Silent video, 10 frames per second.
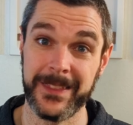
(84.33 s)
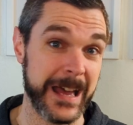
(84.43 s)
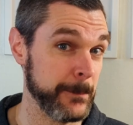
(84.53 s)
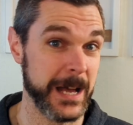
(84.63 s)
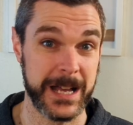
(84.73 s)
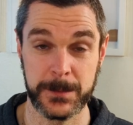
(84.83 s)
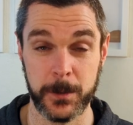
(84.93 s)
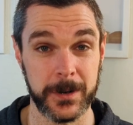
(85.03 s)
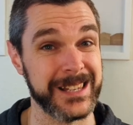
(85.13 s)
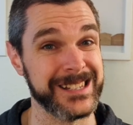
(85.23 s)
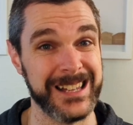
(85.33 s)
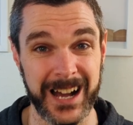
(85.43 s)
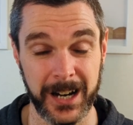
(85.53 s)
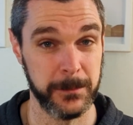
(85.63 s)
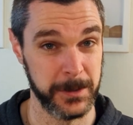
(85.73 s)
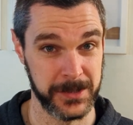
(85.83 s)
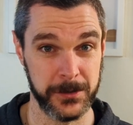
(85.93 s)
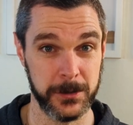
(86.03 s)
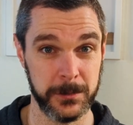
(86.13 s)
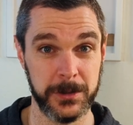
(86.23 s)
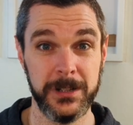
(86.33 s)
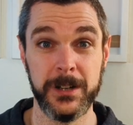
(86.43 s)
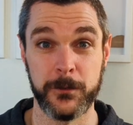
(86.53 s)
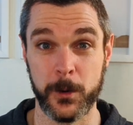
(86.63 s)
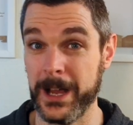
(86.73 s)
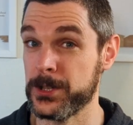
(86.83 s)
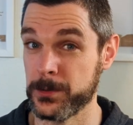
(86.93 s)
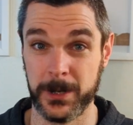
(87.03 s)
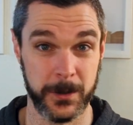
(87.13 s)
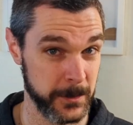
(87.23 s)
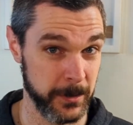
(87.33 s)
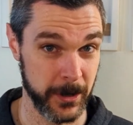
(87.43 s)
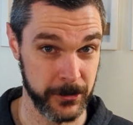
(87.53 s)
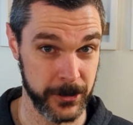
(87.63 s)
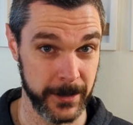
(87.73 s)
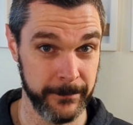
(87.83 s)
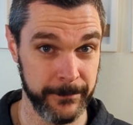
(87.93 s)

that passport is not going to be suitable for entry or departure.